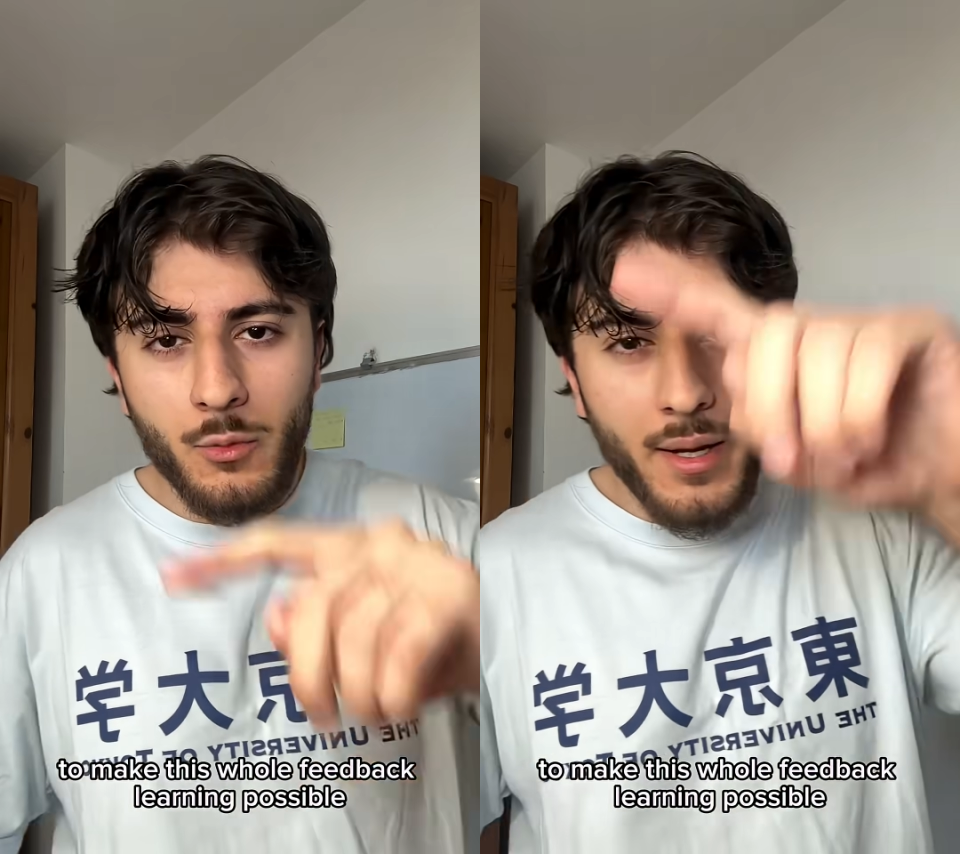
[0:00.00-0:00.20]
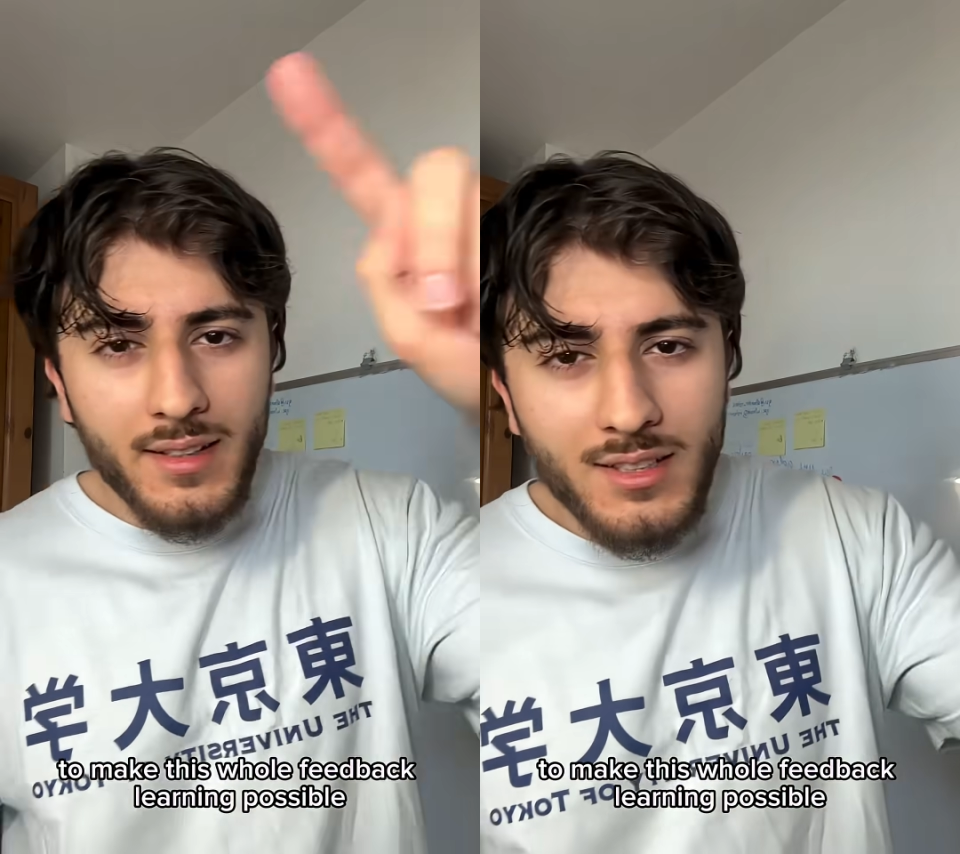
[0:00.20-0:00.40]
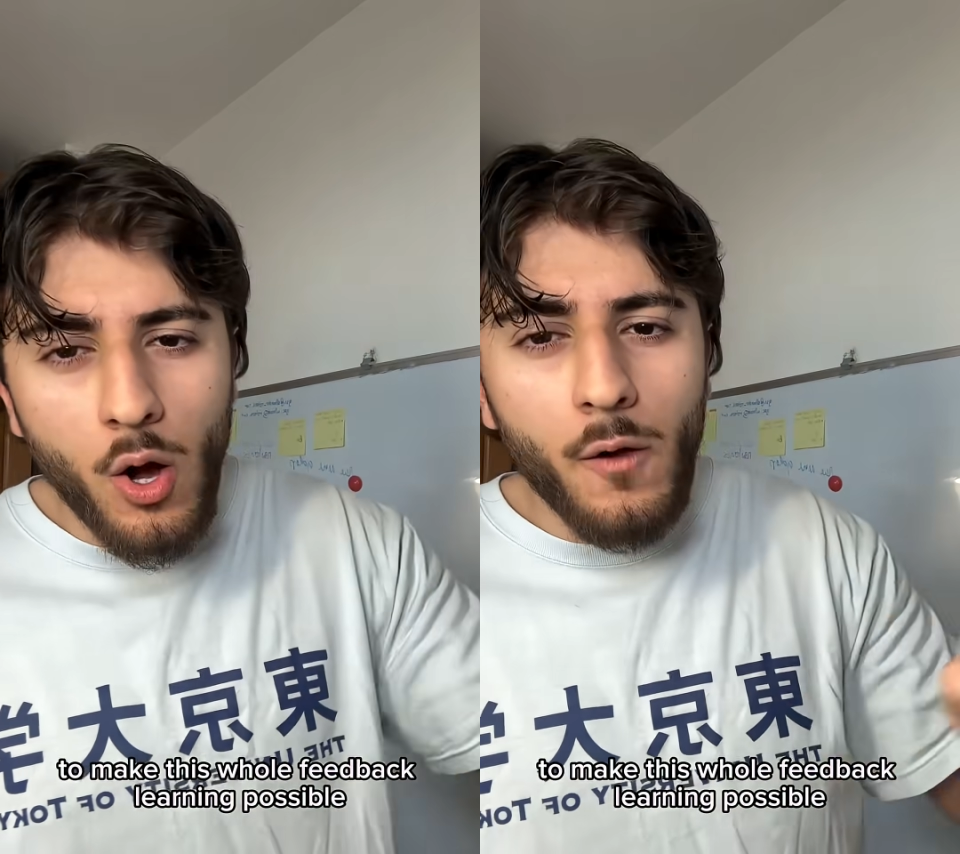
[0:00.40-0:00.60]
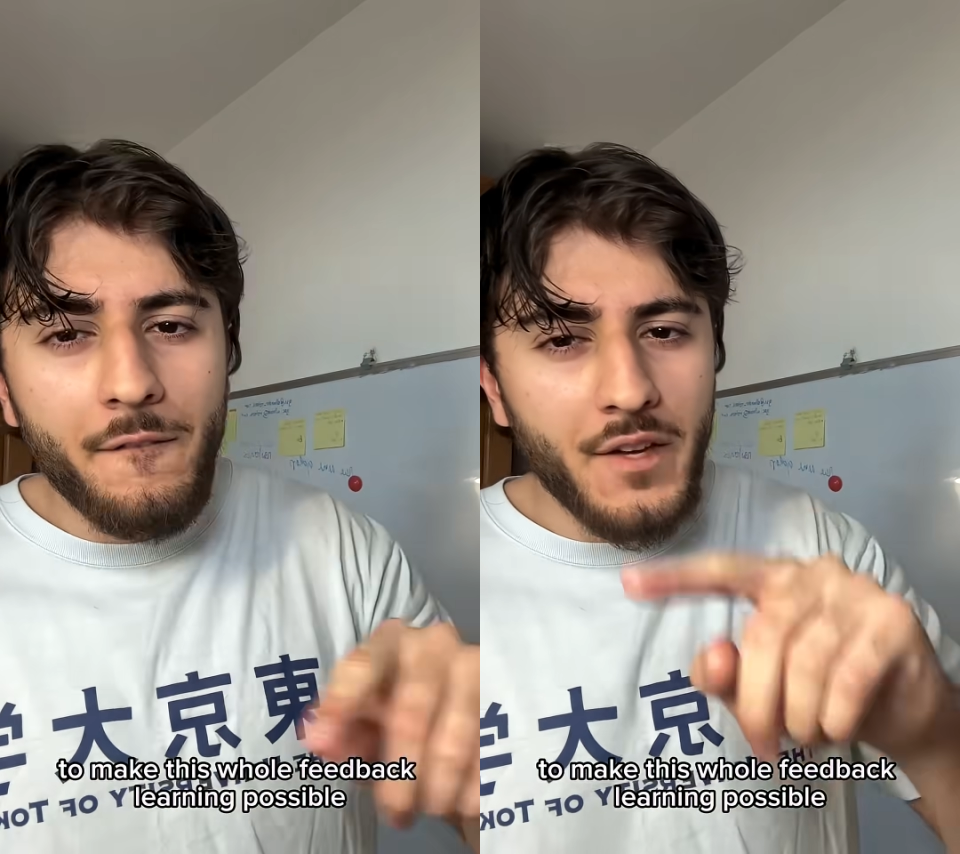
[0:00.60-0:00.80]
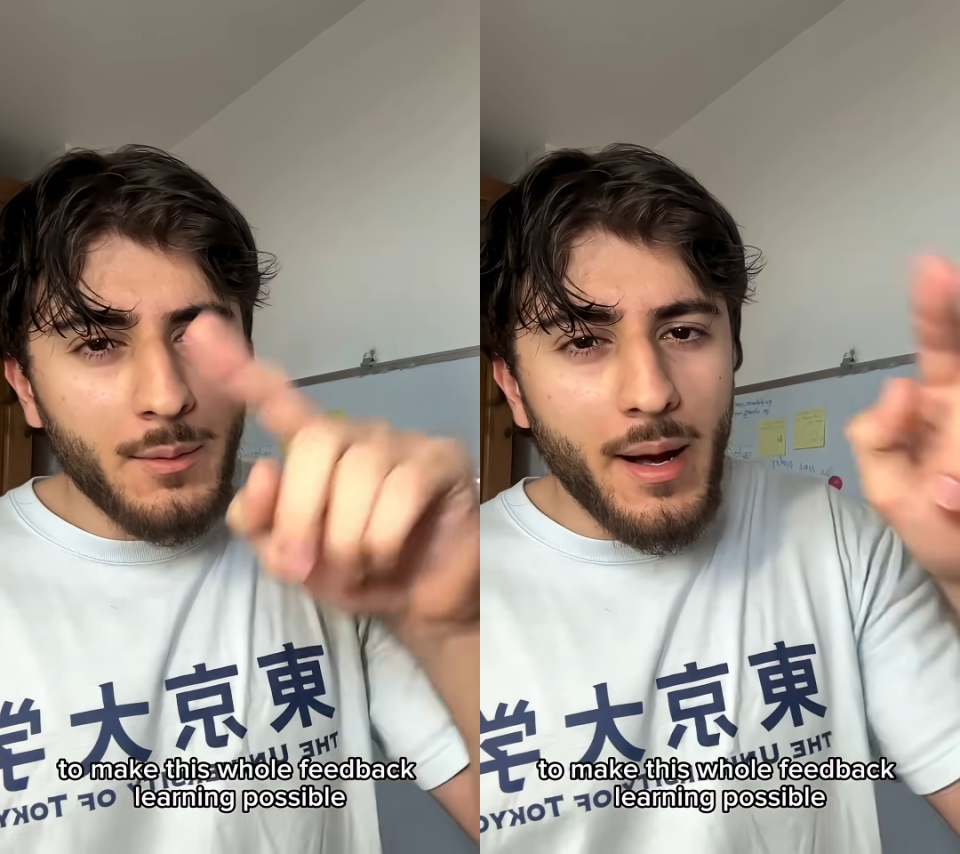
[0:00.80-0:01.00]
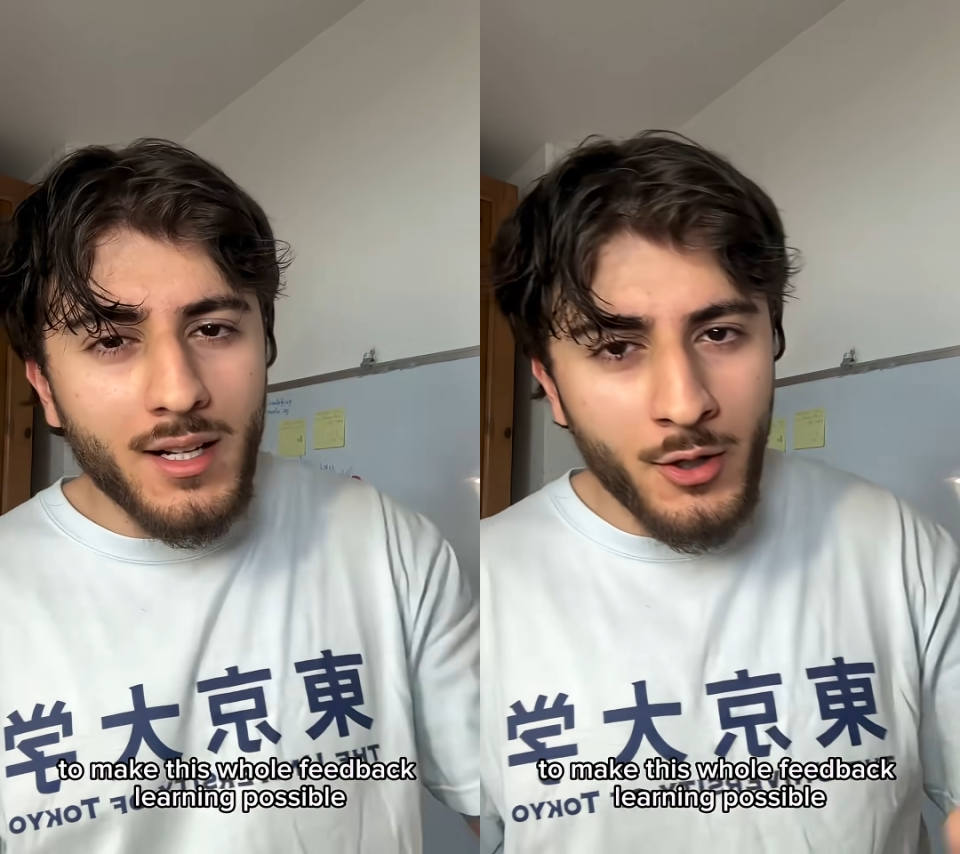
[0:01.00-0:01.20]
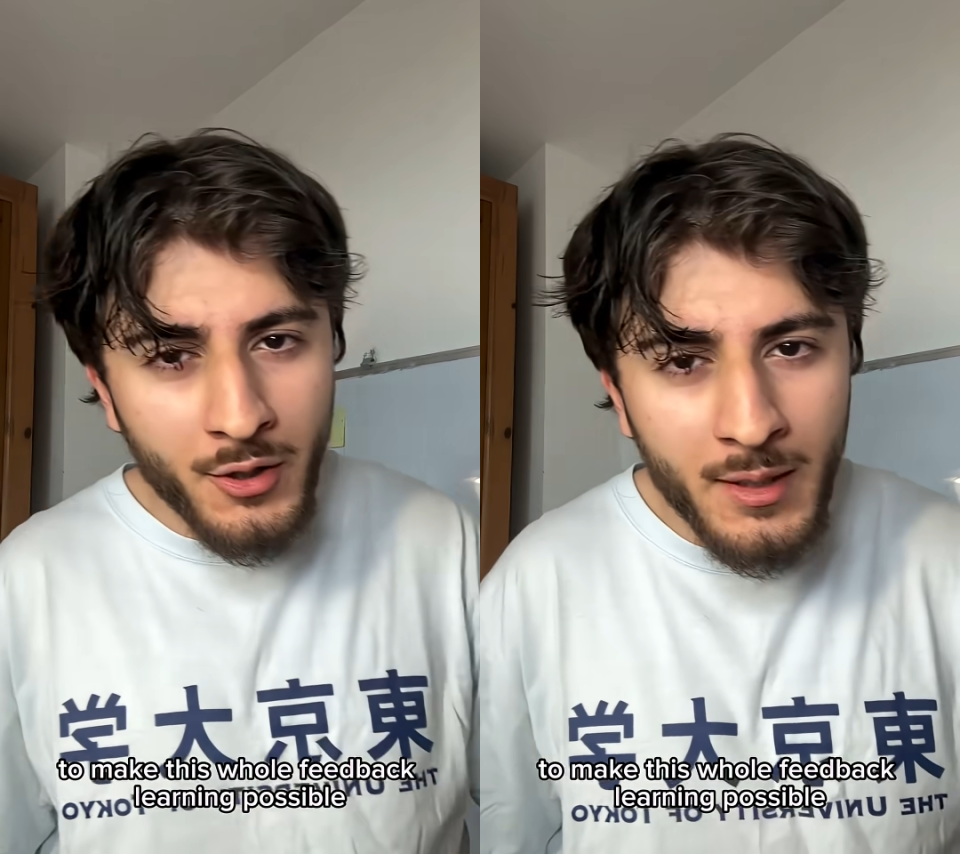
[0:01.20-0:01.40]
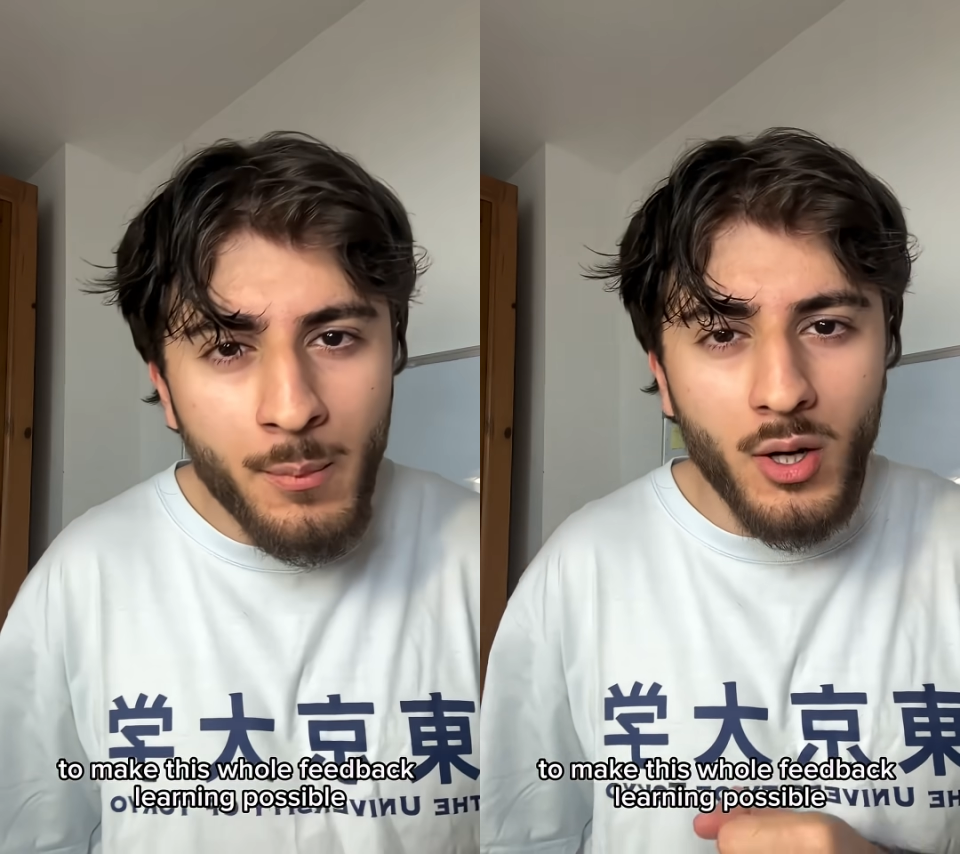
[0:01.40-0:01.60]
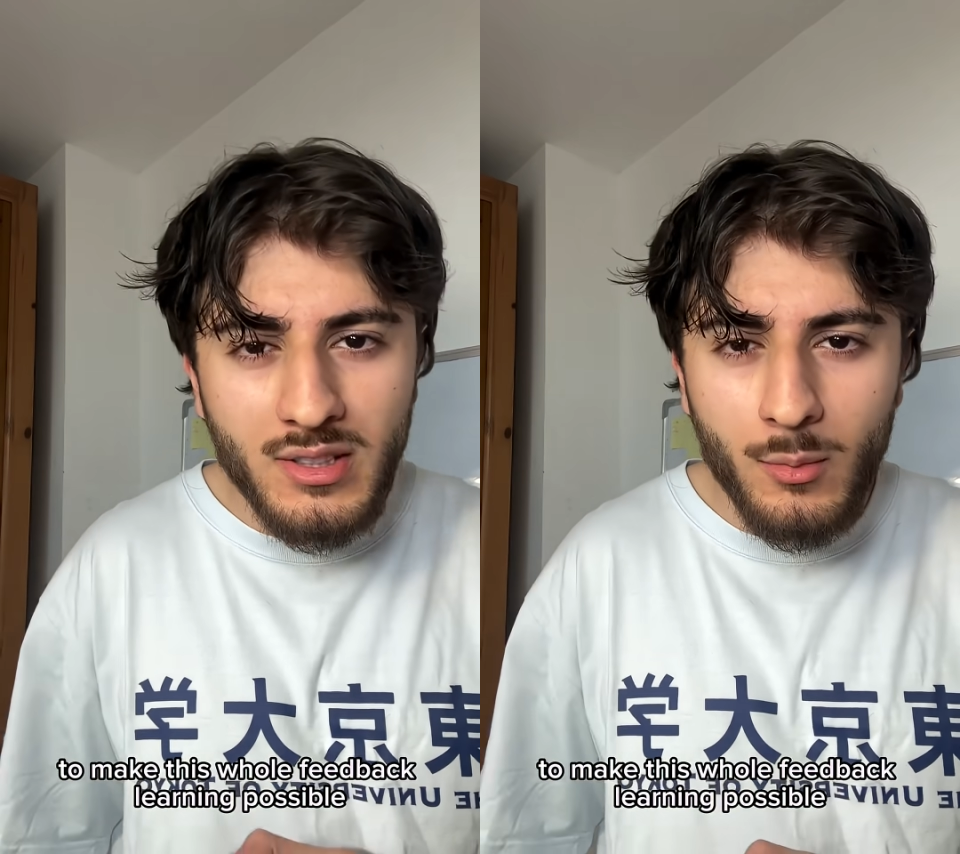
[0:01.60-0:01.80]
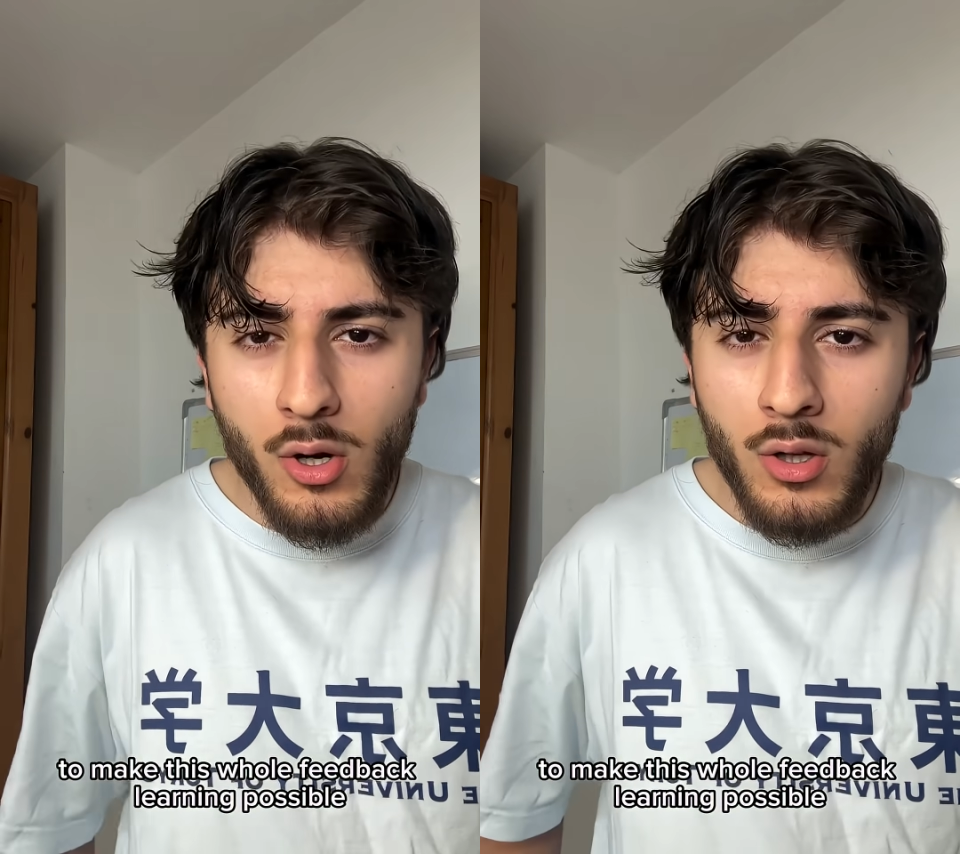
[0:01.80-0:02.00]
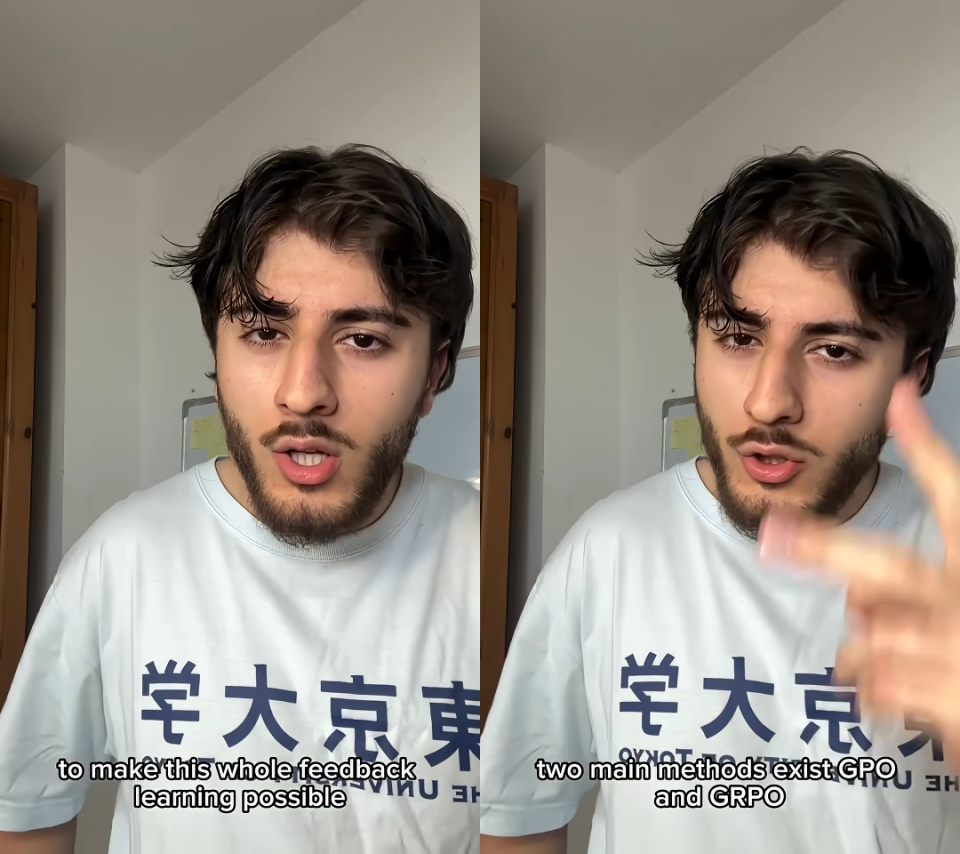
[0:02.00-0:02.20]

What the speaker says: To make this whole feedback learning possible,